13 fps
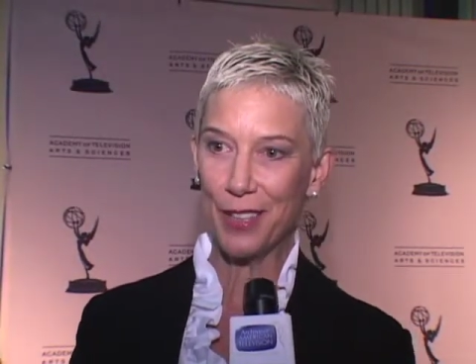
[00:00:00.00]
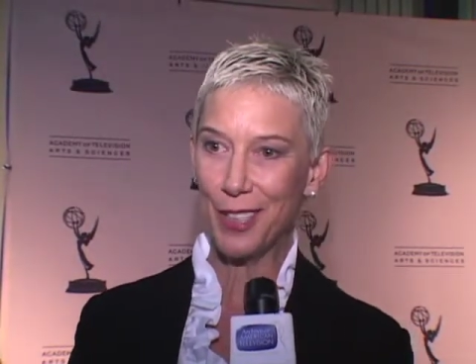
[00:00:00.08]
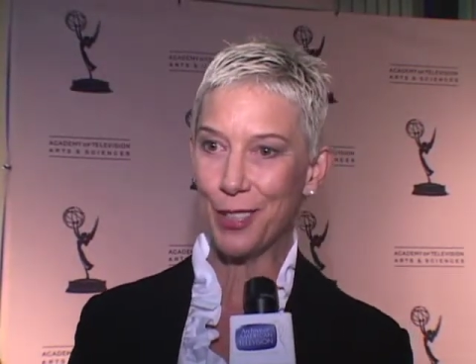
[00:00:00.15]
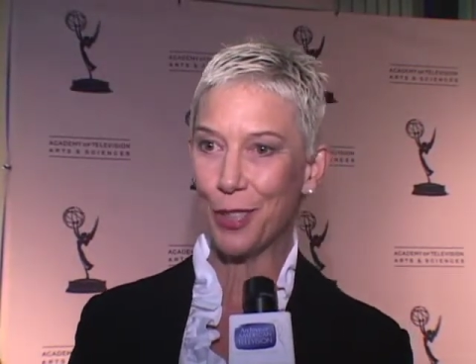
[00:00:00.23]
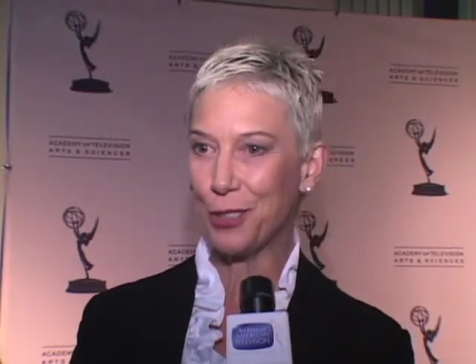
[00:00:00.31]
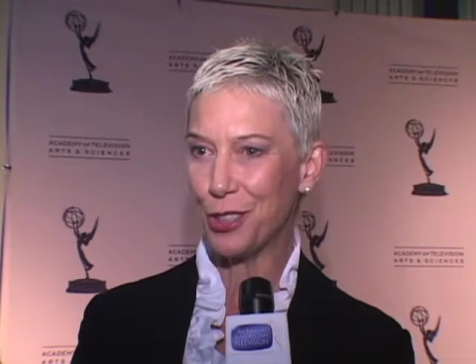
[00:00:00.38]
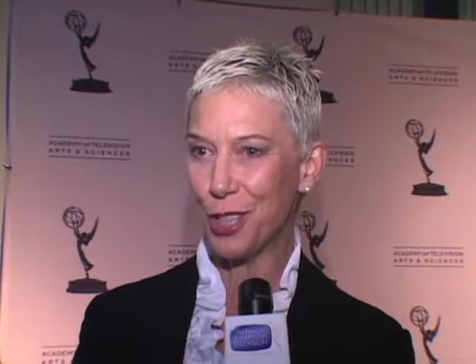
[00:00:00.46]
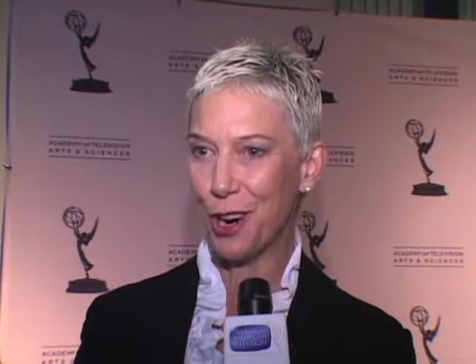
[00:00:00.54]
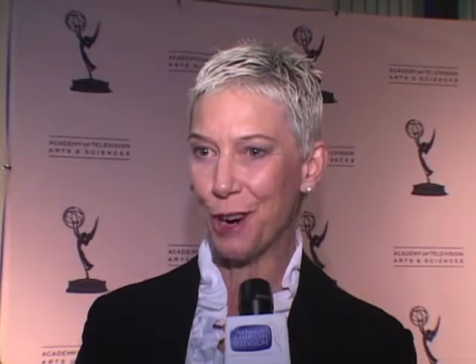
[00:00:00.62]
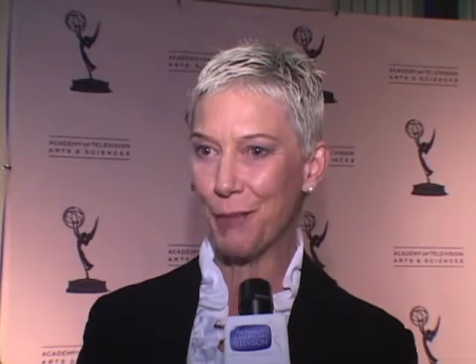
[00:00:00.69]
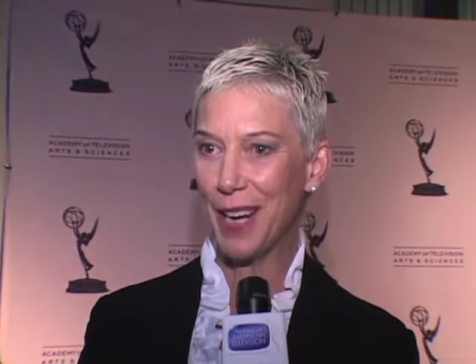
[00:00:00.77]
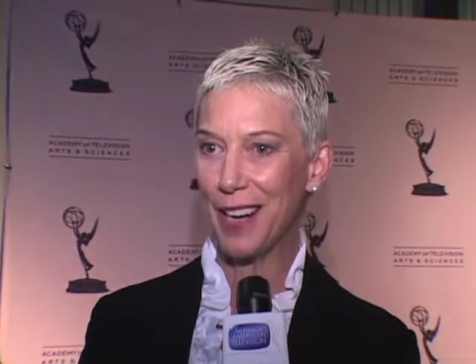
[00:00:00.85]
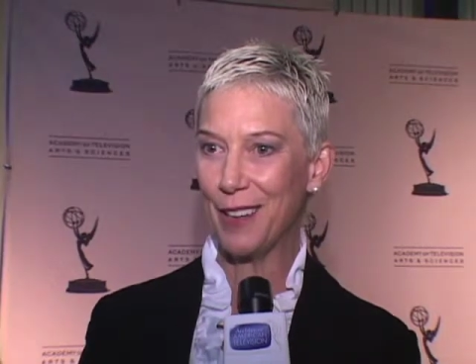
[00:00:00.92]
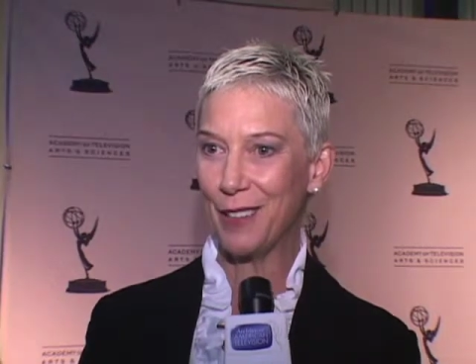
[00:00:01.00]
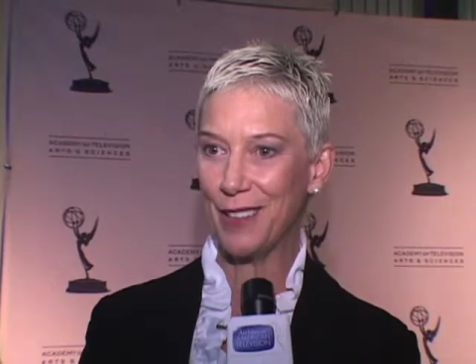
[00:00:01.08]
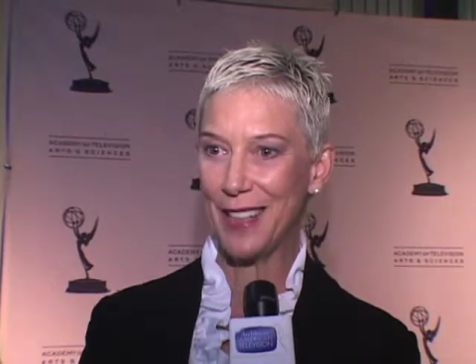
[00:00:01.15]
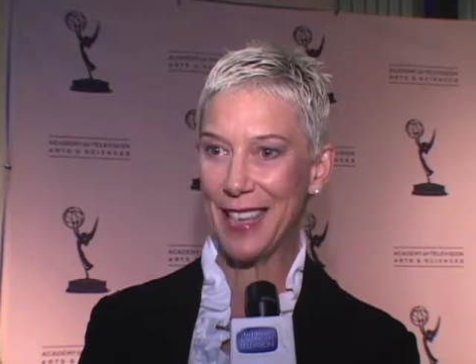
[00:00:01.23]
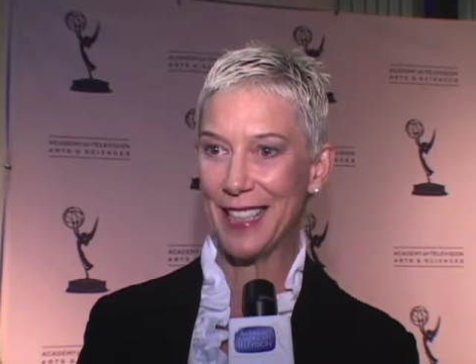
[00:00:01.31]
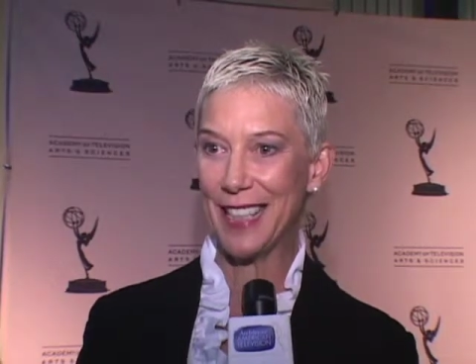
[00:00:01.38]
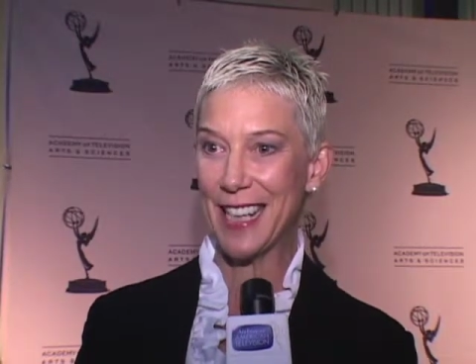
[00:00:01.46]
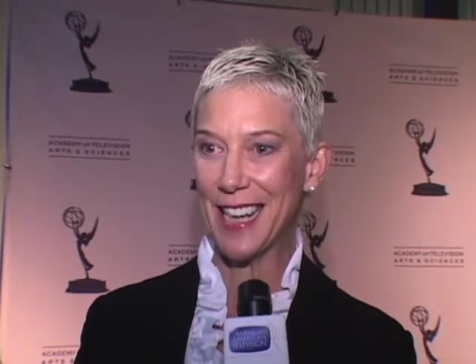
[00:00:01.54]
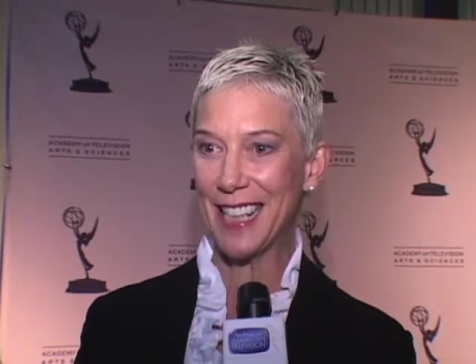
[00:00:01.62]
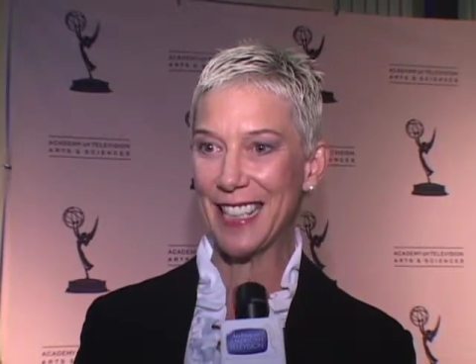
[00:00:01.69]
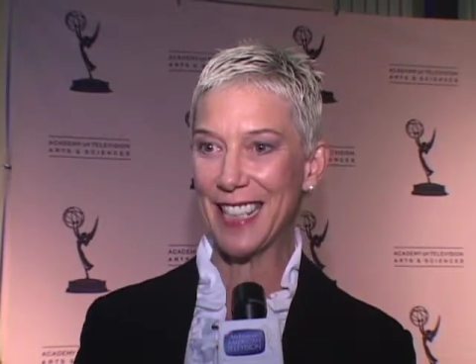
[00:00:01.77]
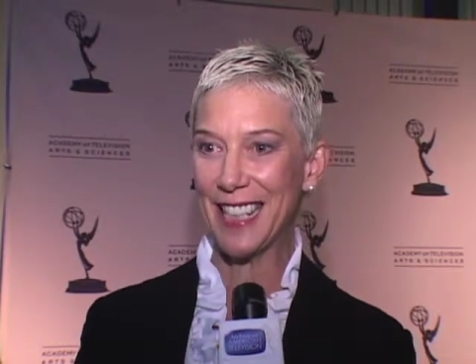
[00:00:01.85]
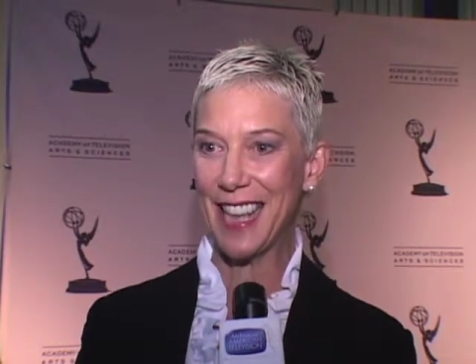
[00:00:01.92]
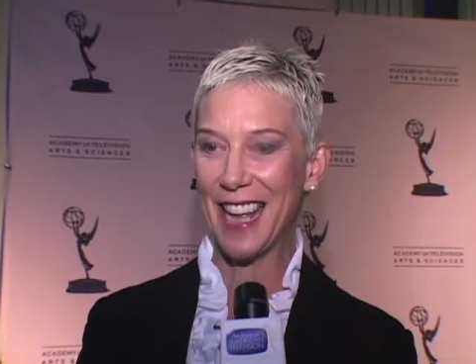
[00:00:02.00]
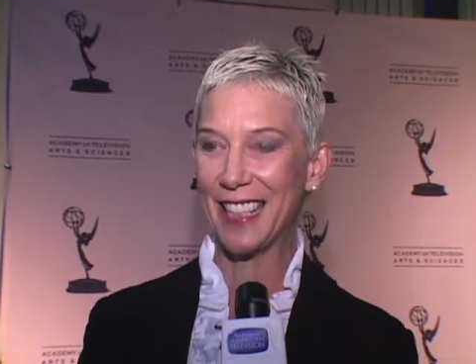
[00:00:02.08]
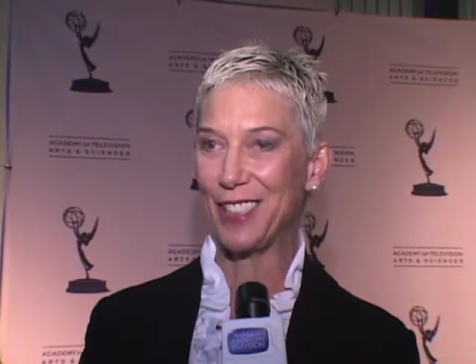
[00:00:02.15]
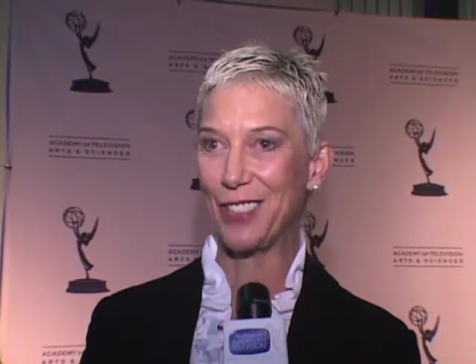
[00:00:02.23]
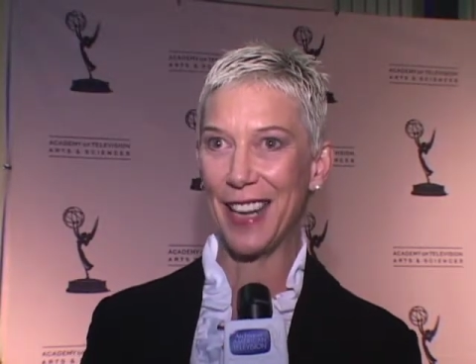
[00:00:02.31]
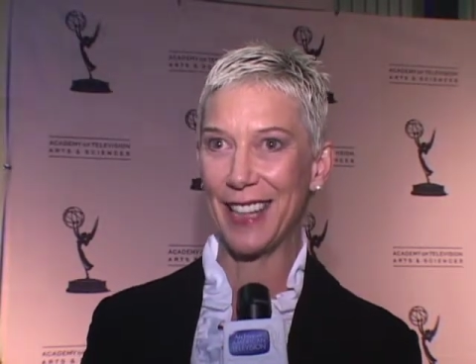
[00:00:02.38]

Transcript: It's so charming when he sings and that